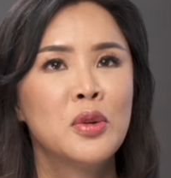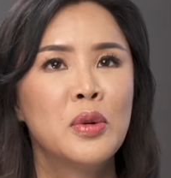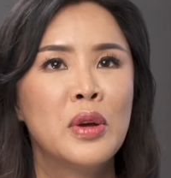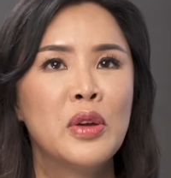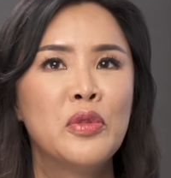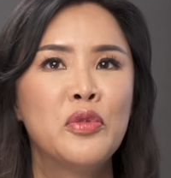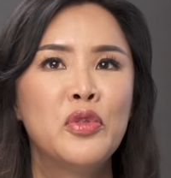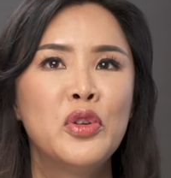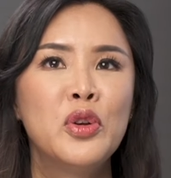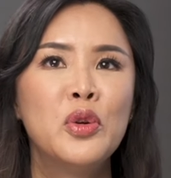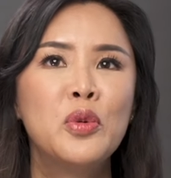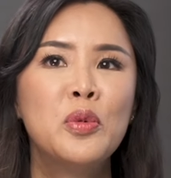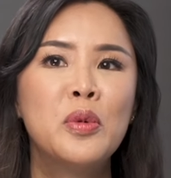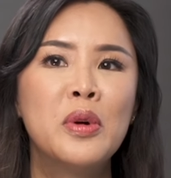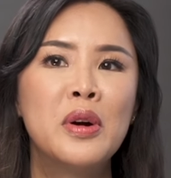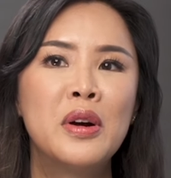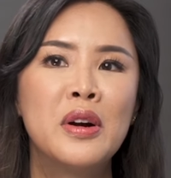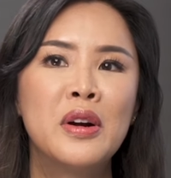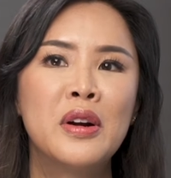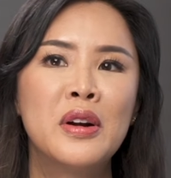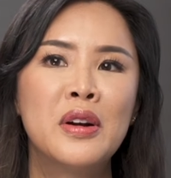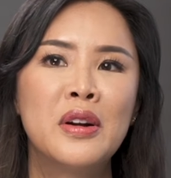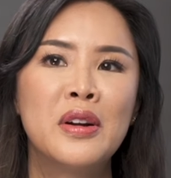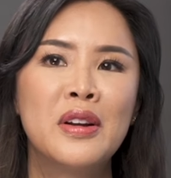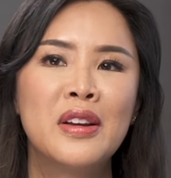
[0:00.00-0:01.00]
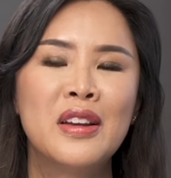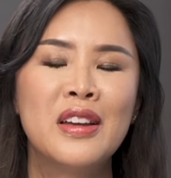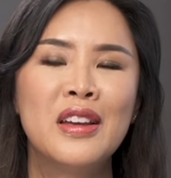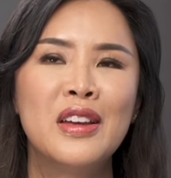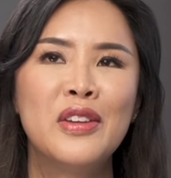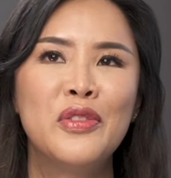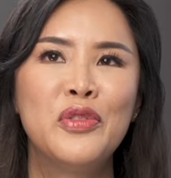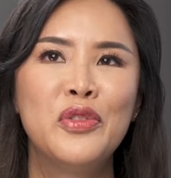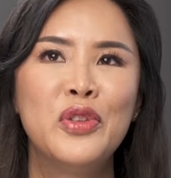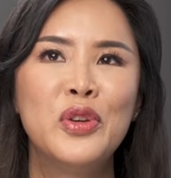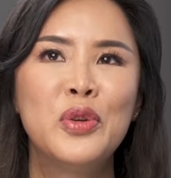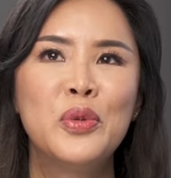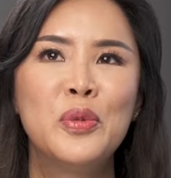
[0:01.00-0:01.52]
if you
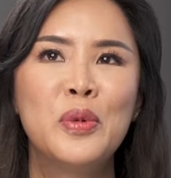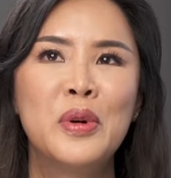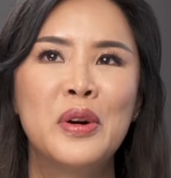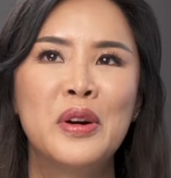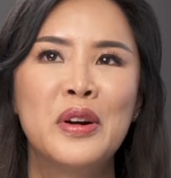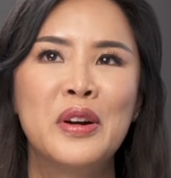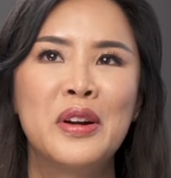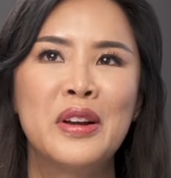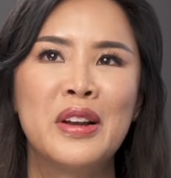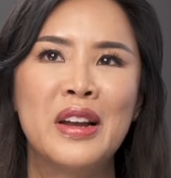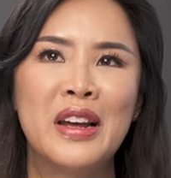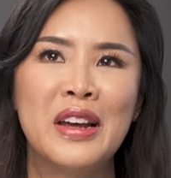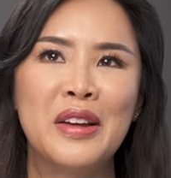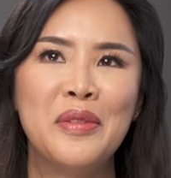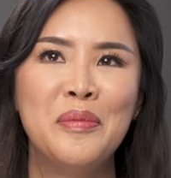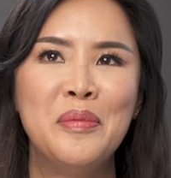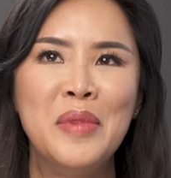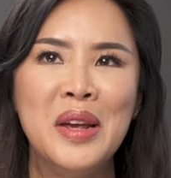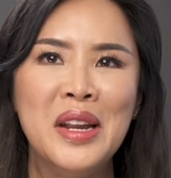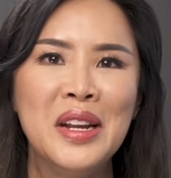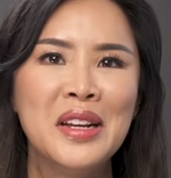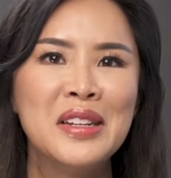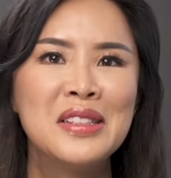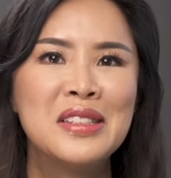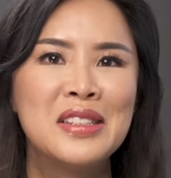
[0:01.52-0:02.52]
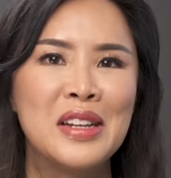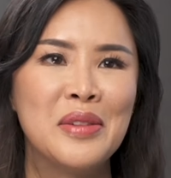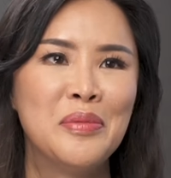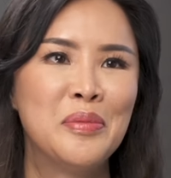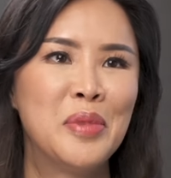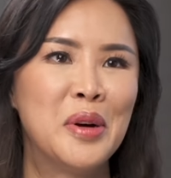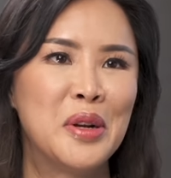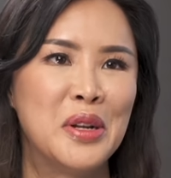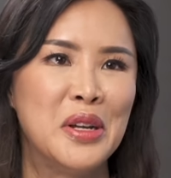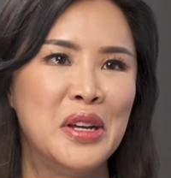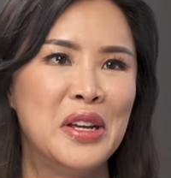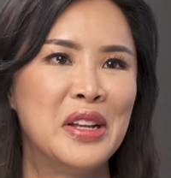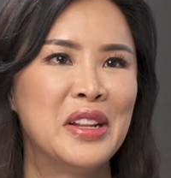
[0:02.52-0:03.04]
were like meeting
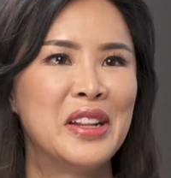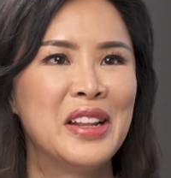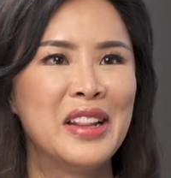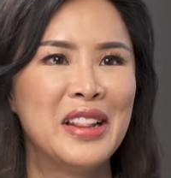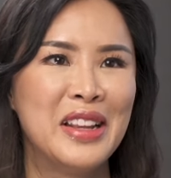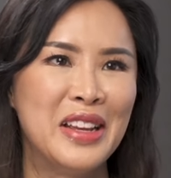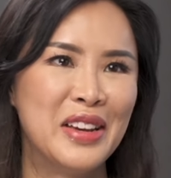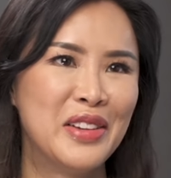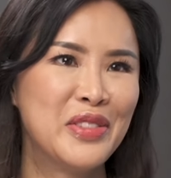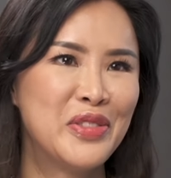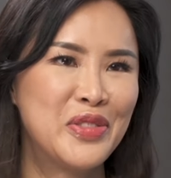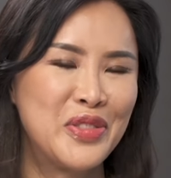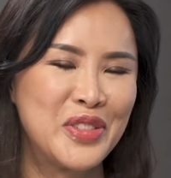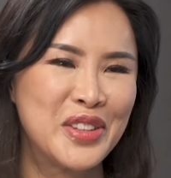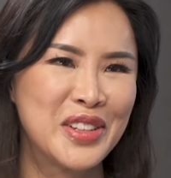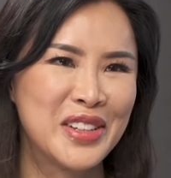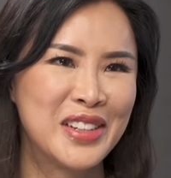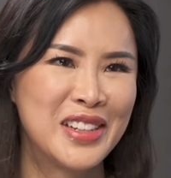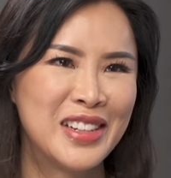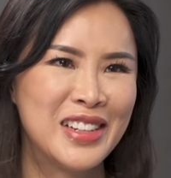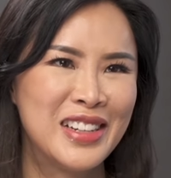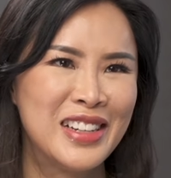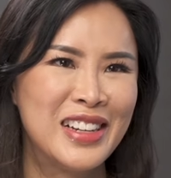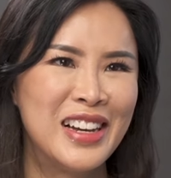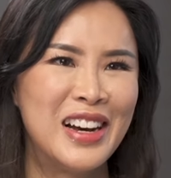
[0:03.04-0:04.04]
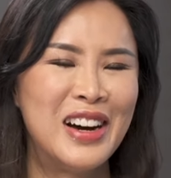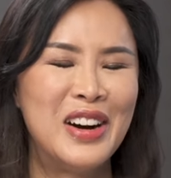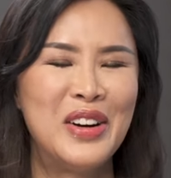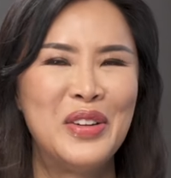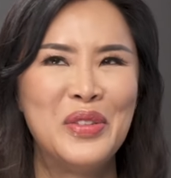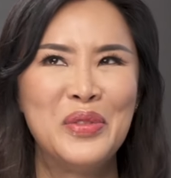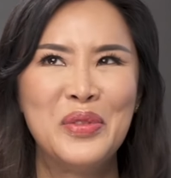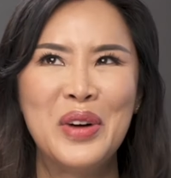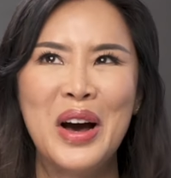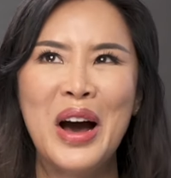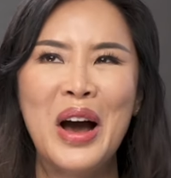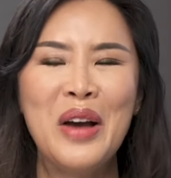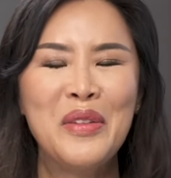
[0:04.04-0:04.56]
somebody in the lift,
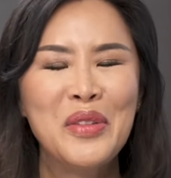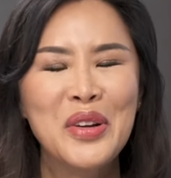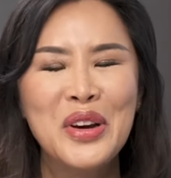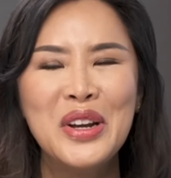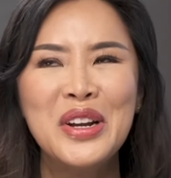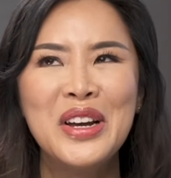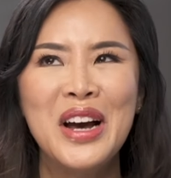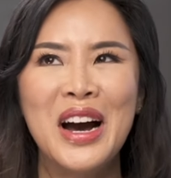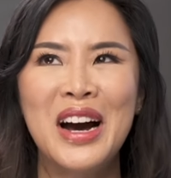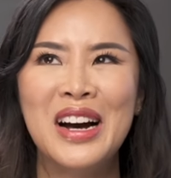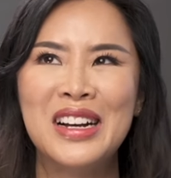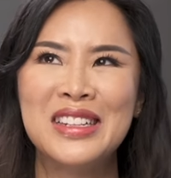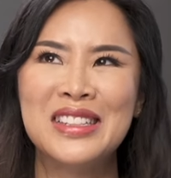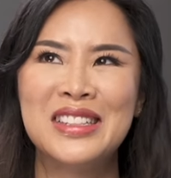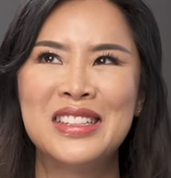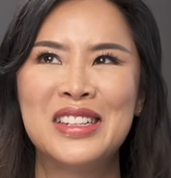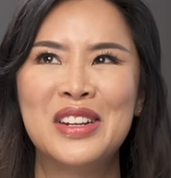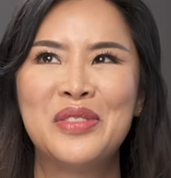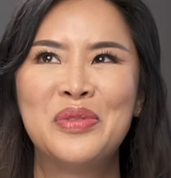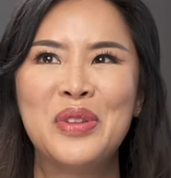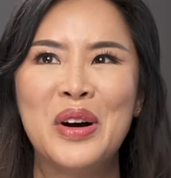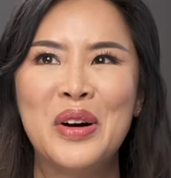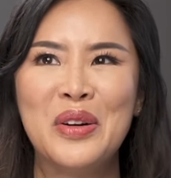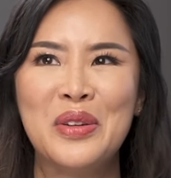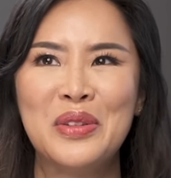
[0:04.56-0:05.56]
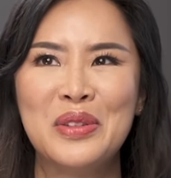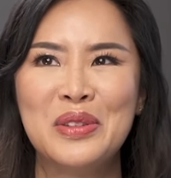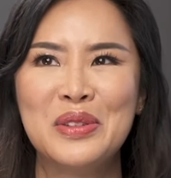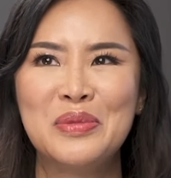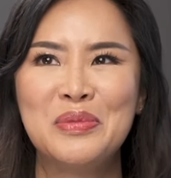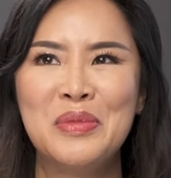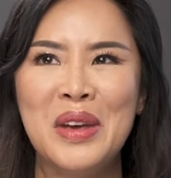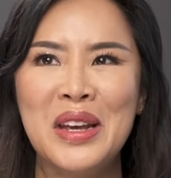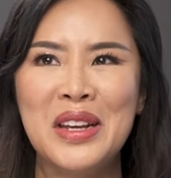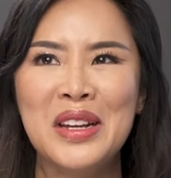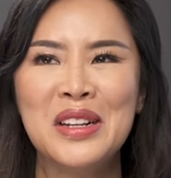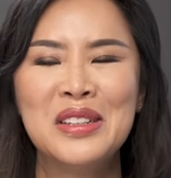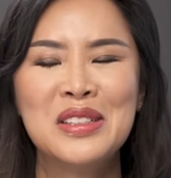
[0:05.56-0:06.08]
I'm going to ask about
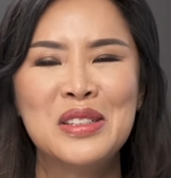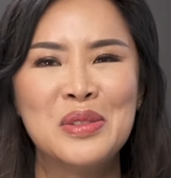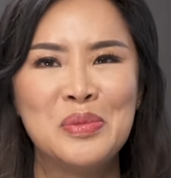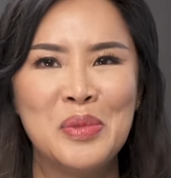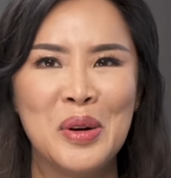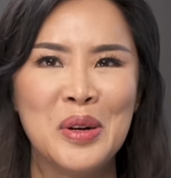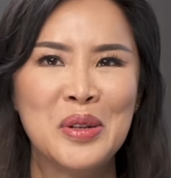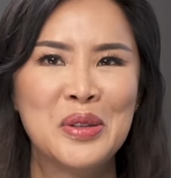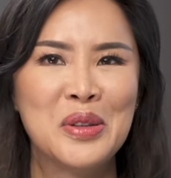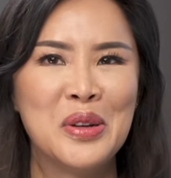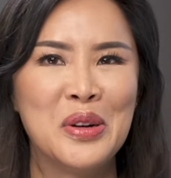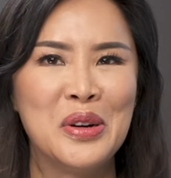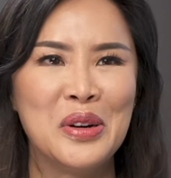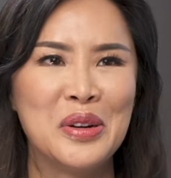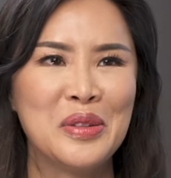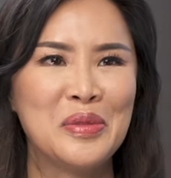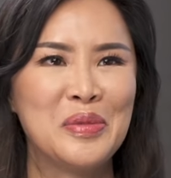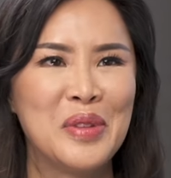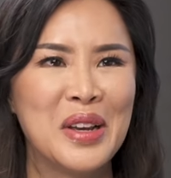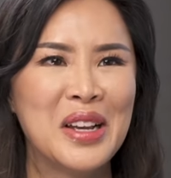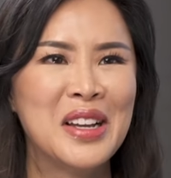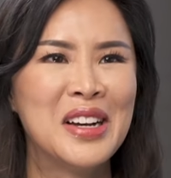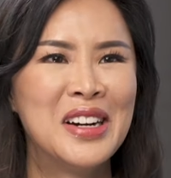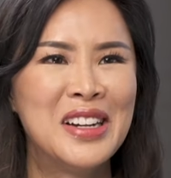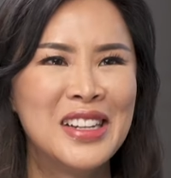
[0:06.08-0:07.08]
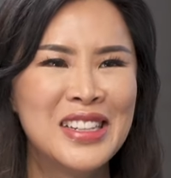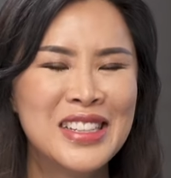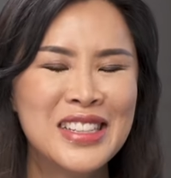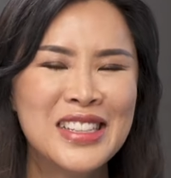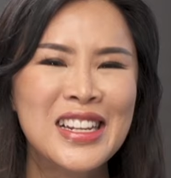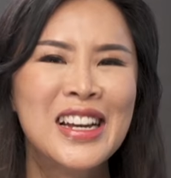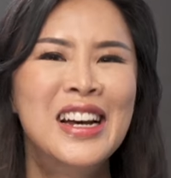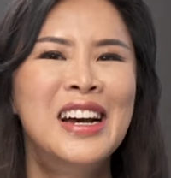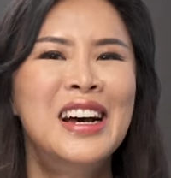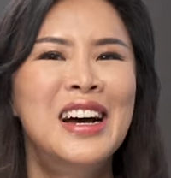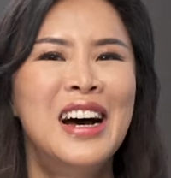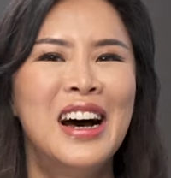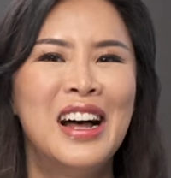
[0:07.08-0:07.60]
making small talk, because
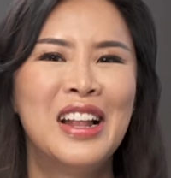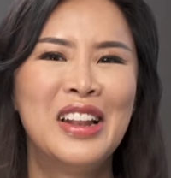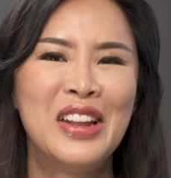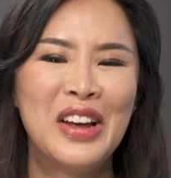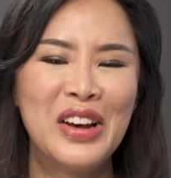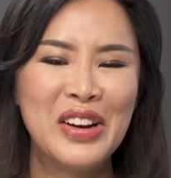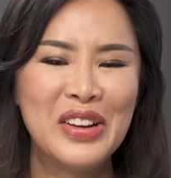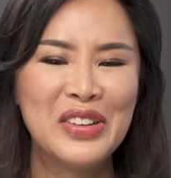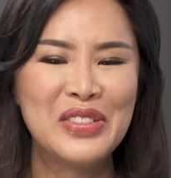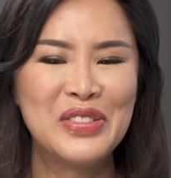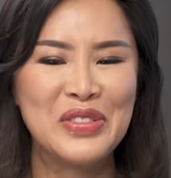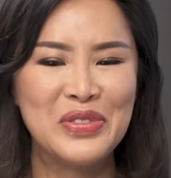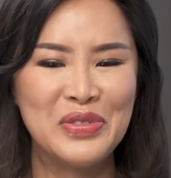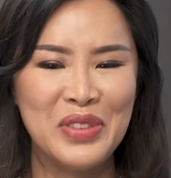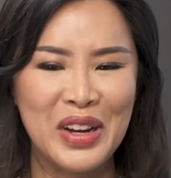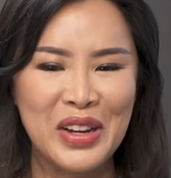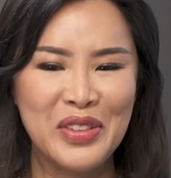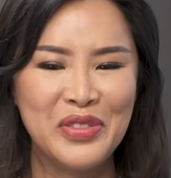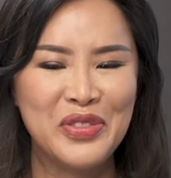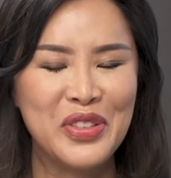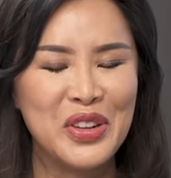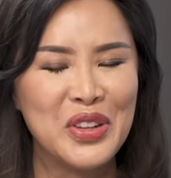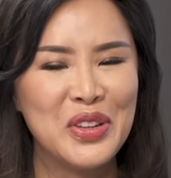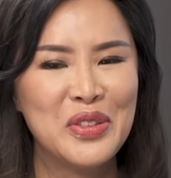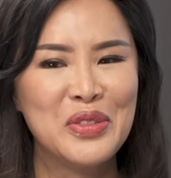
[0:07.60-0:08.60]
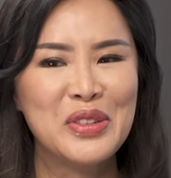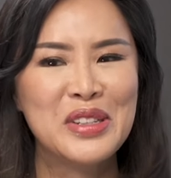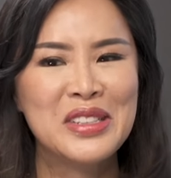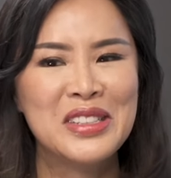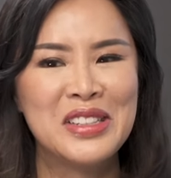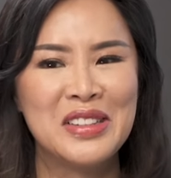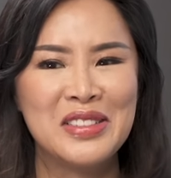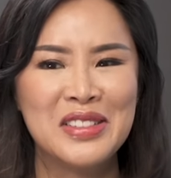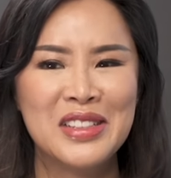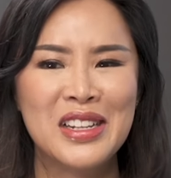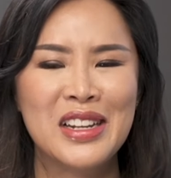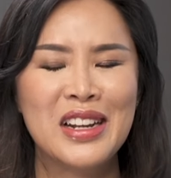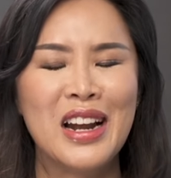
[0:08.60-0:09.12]
a lot of my followers
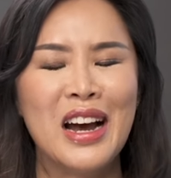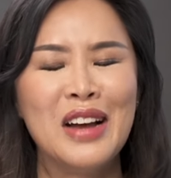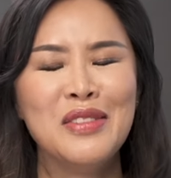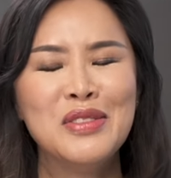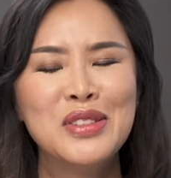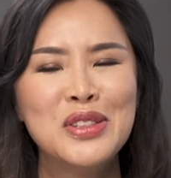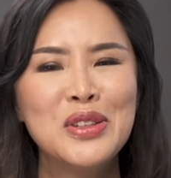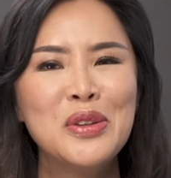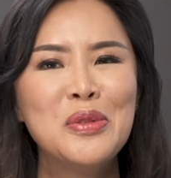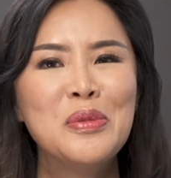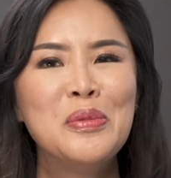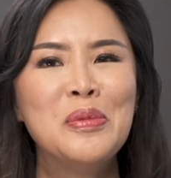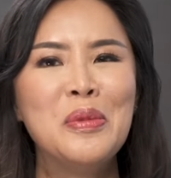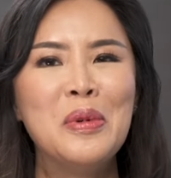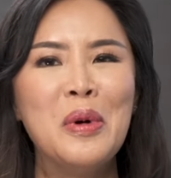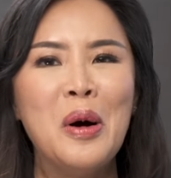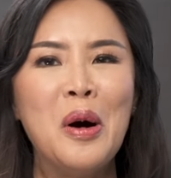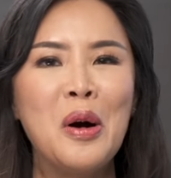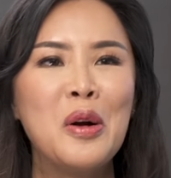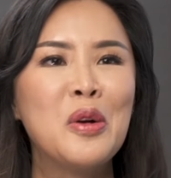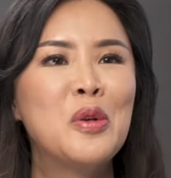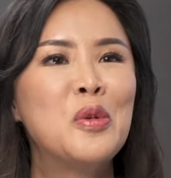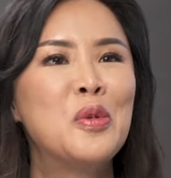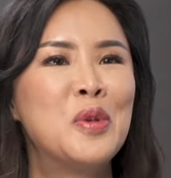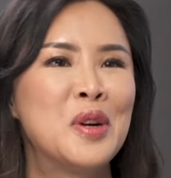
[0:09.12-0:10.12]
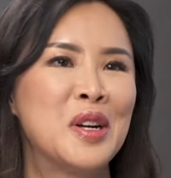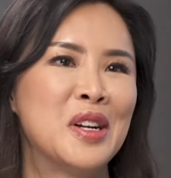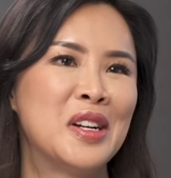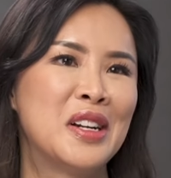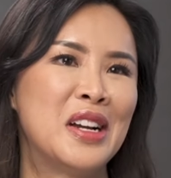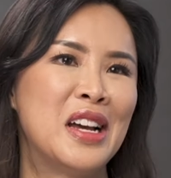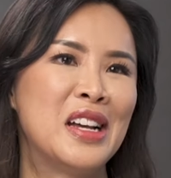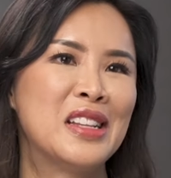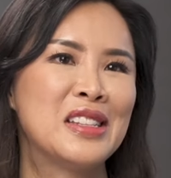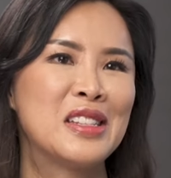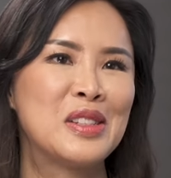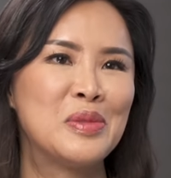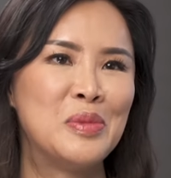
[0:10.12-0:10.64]
have said, I'm so awkward
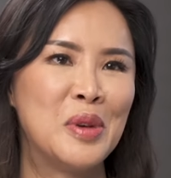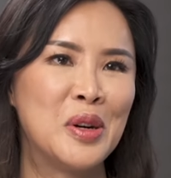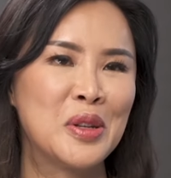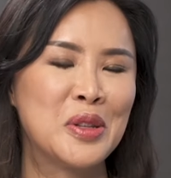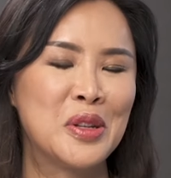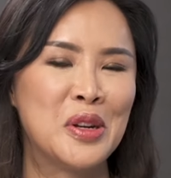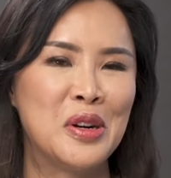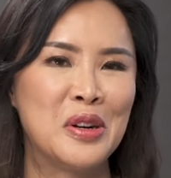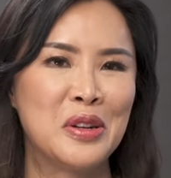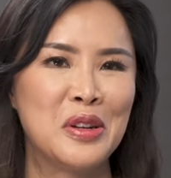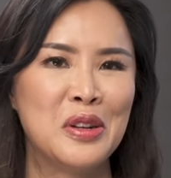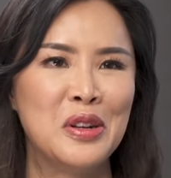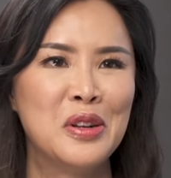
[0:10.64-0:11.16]
at small talk.